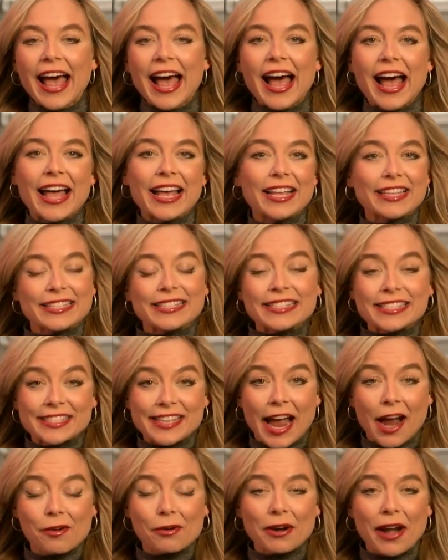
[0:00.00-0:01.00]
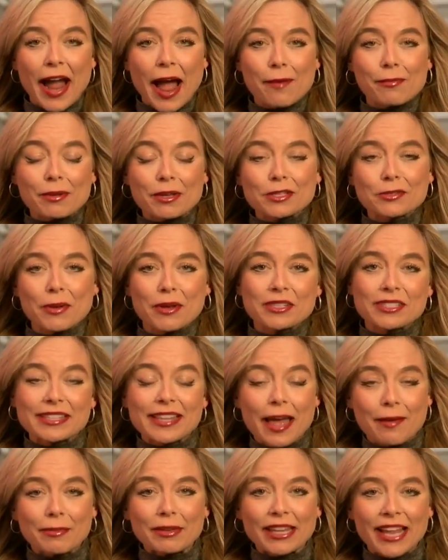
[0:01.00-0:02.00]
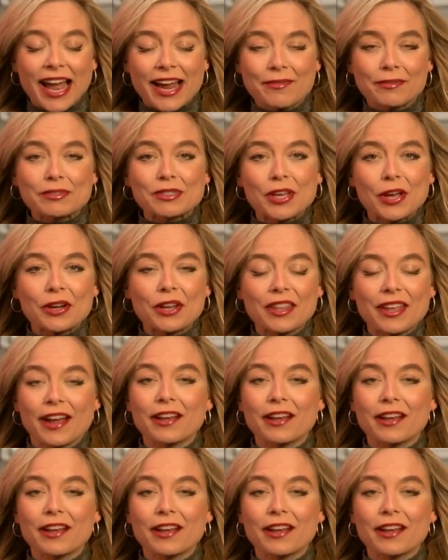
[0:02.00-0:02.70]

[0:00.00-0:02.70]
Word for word: uh, sour apple, as well as lemon lime soda.